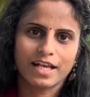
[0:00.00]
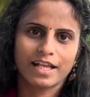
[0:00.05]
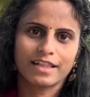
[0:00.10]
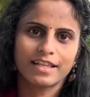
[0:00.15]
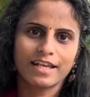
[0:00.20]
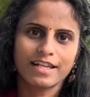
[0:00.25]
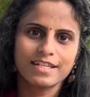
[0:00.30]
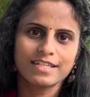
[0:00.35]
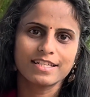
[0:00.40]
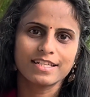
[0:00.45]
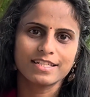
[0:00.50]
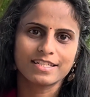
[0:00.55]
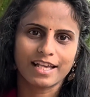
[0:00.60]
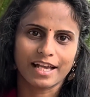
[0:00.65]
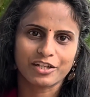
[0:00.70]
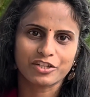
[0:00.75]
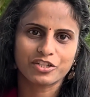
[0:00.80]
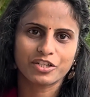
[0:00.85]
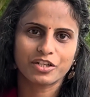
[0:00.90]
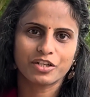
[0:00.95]
There is a
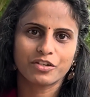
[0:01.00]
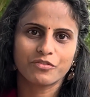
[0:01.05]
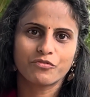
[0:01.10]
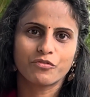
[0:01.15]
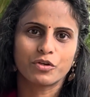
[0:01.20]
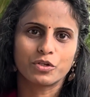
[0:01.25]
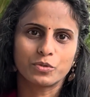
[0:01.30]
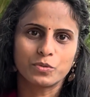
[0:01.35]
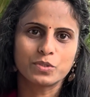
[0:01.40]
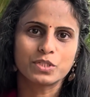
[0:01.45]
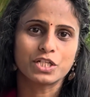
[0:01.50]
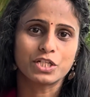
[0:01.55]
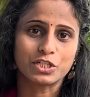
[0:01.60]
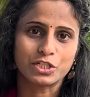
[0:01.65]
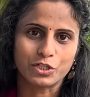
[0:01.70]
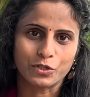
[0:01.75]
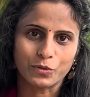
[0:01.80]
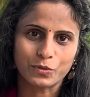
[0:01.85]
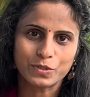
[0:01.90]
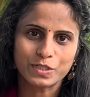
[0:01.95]
section for do's and
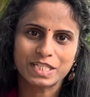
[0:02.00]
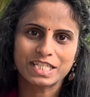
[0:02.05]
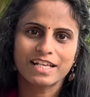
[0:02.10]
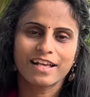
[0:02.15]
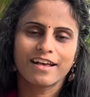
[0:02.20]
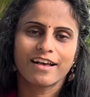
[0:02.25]
don'ts